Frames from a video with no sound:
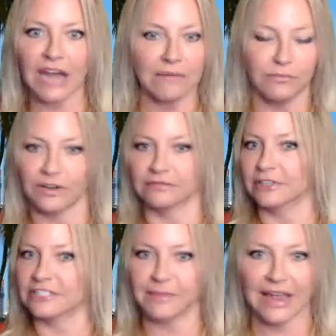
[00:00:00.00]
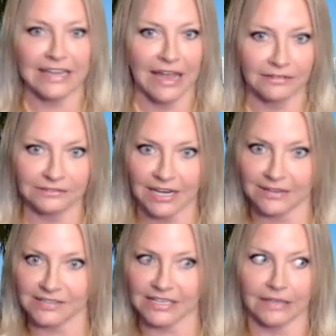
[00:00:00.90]
I went to my accountant.
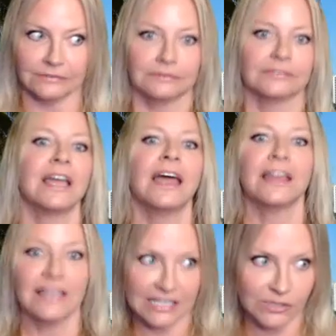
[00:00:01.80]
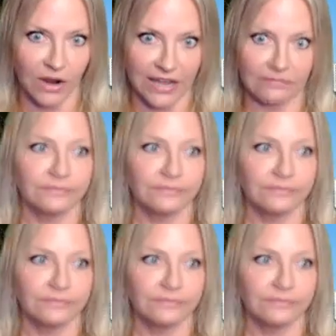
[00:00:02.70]
I was like, guess what?